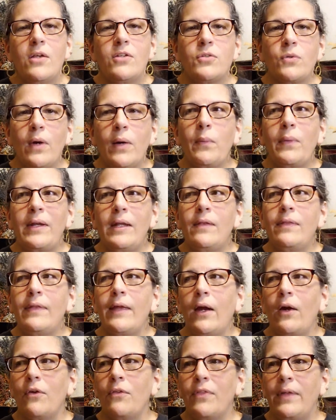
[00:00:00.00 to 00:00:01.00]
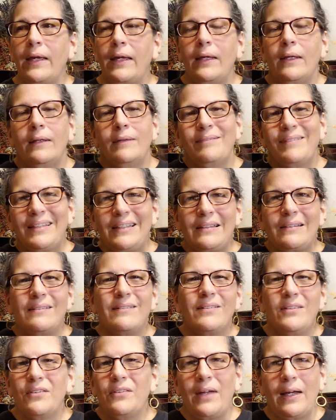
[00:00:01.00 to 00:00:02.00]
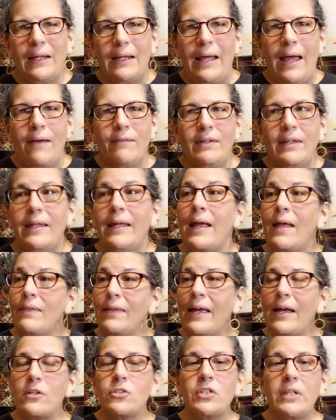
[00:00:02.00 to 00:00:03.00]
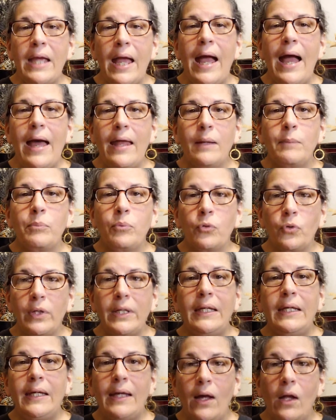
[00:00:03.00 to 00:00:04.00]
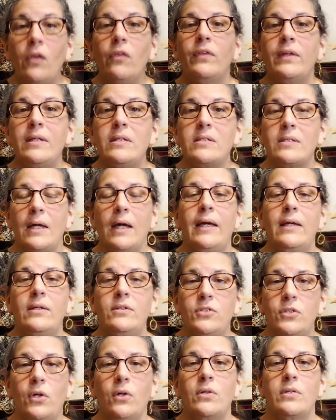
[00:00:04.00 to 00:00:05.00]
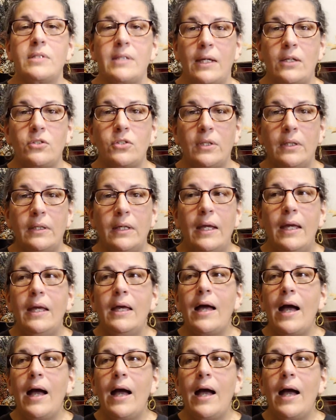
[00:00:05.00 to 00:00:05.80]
So I went in there thinking, yeah, they're not going to have anything, and they actually had a pretty healthy size yarn section.